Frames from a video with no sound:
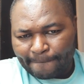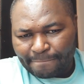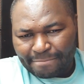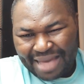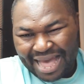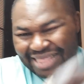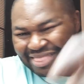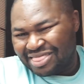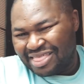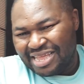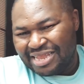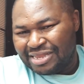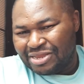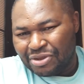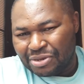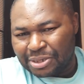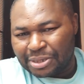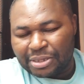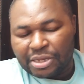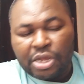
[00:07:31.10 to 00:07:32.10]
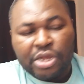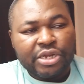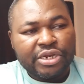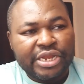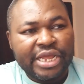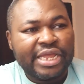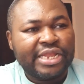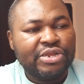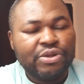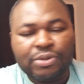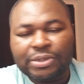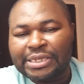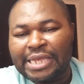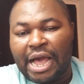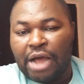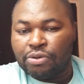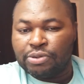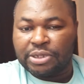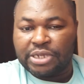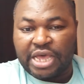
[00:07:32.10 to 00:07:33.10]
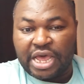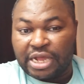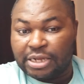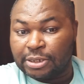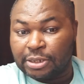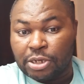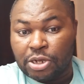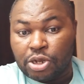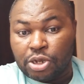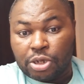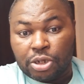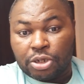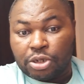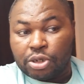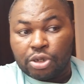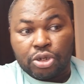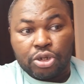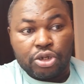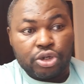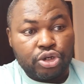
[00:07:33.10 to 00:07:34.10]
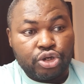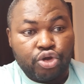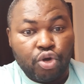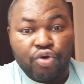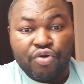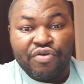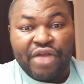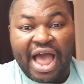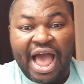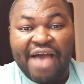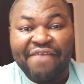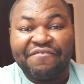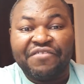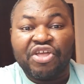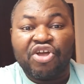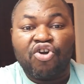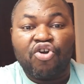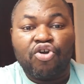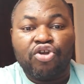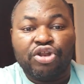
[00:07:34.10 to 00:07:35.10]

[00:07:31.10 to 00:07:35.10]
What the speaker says: I think those county heads don't have the